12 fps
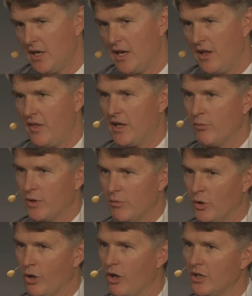and then we
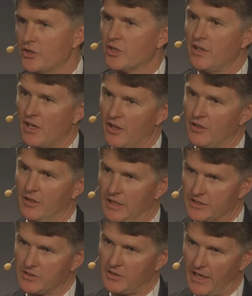will launch another
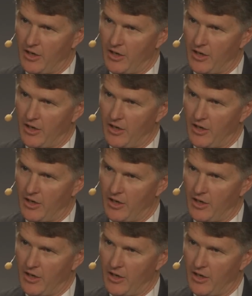list,